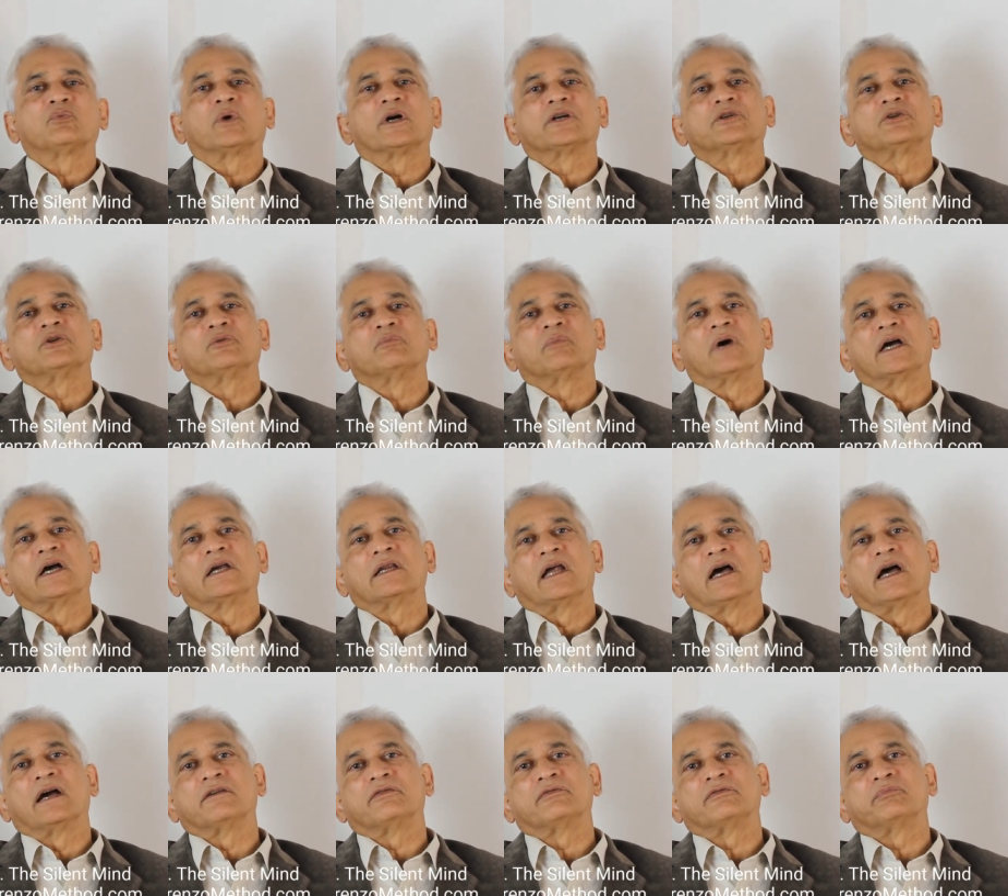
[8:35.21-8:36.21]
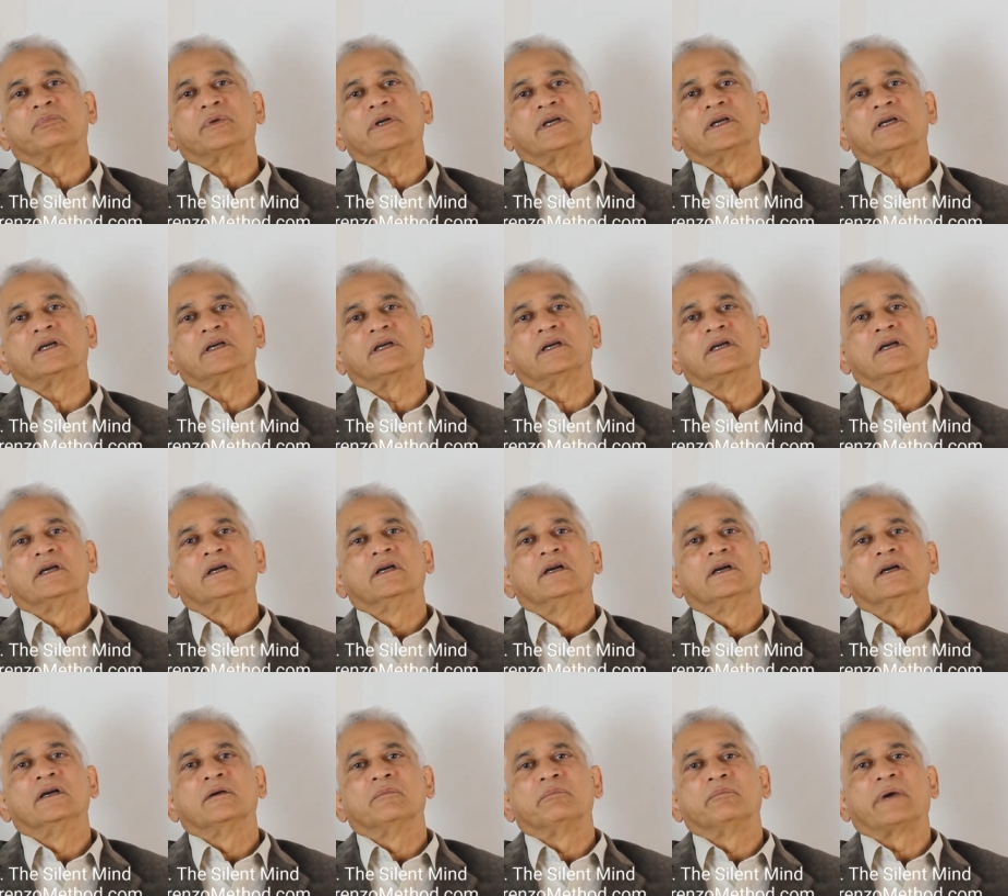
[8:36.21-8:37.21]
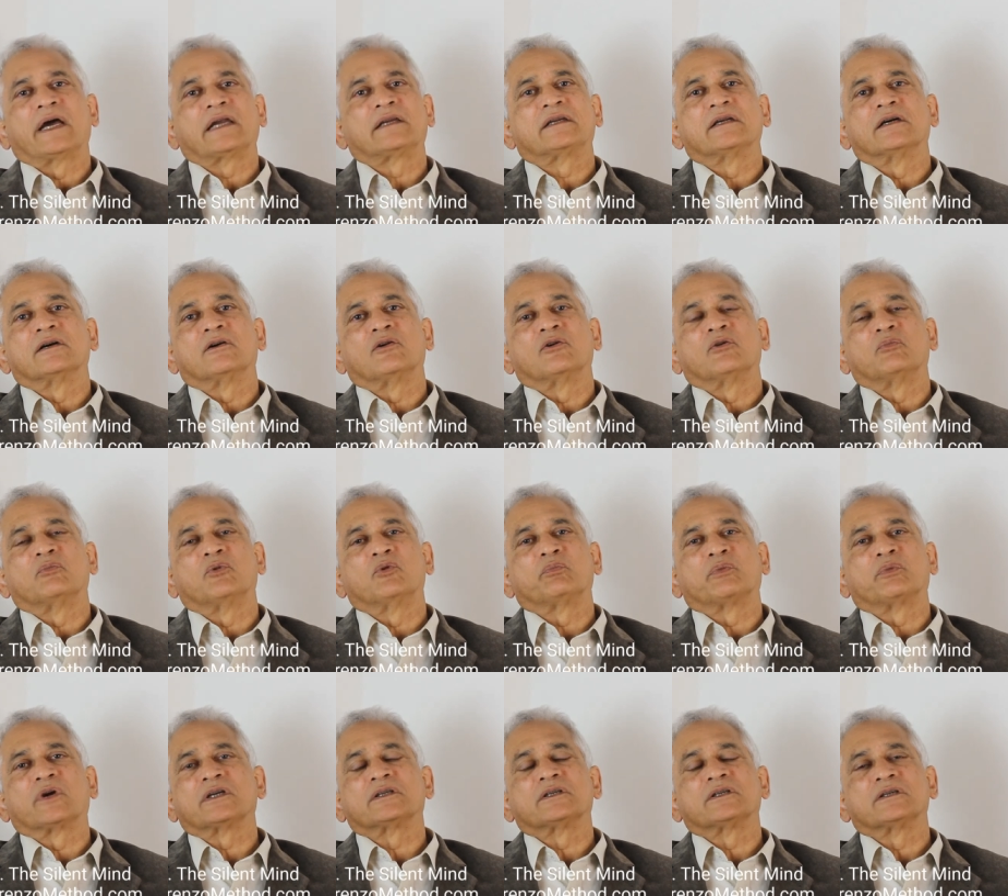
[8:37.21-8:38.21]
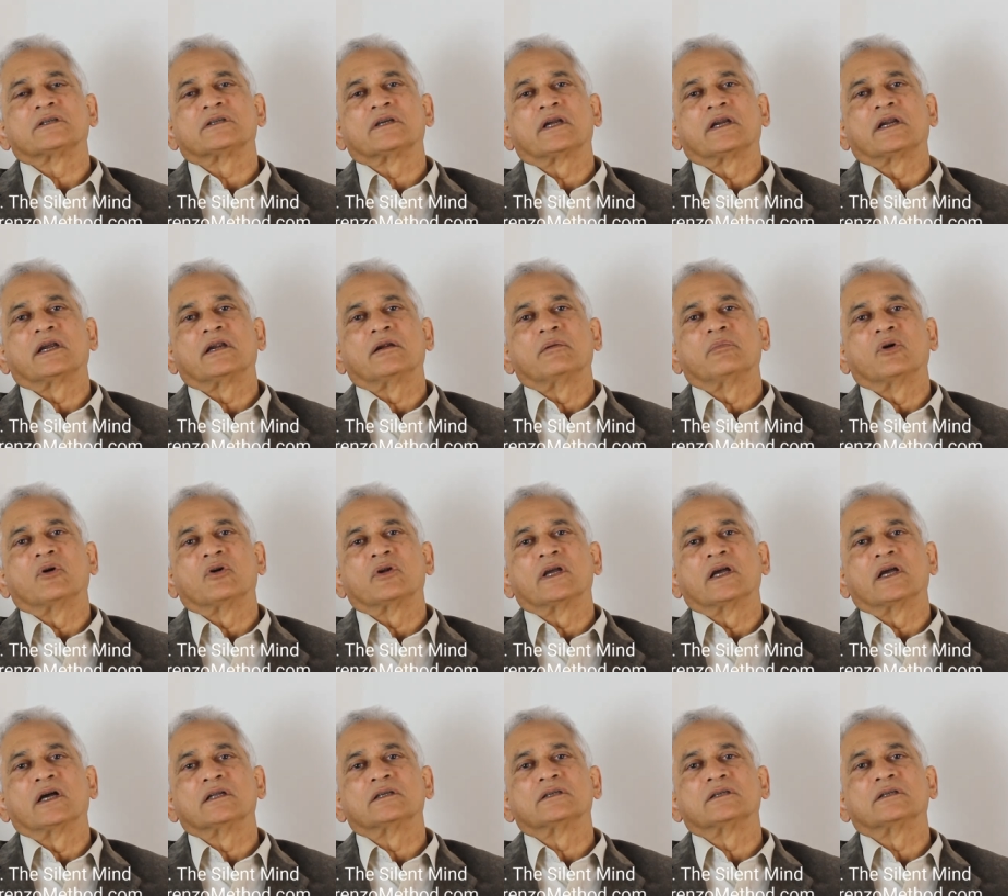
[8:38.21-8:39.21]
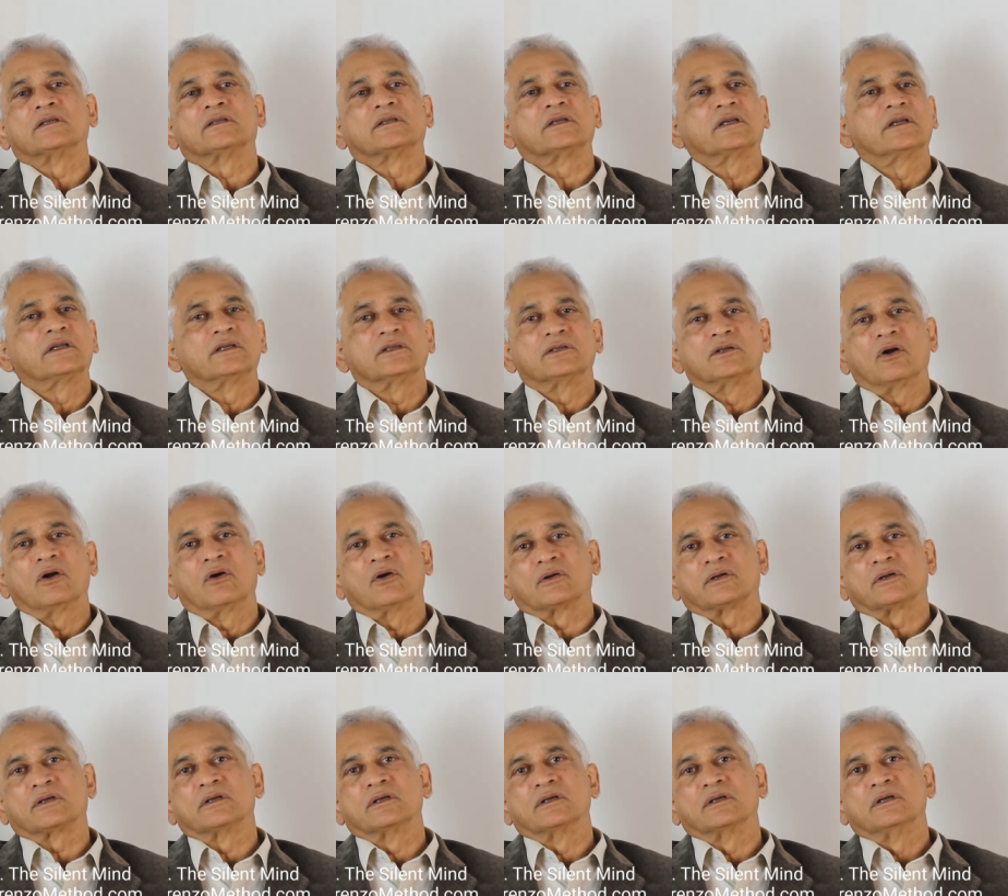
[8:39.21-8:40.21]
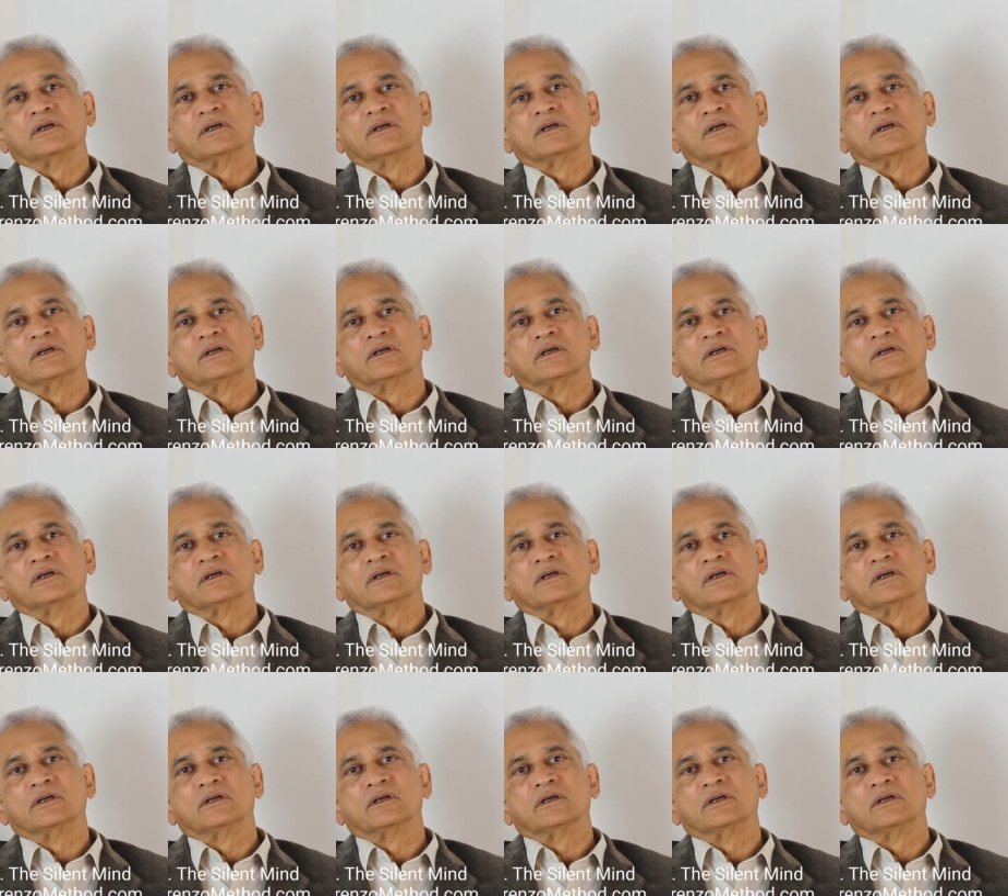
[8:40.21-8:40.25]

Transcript: Why should my life be better or more precious than anybody else's. It is not.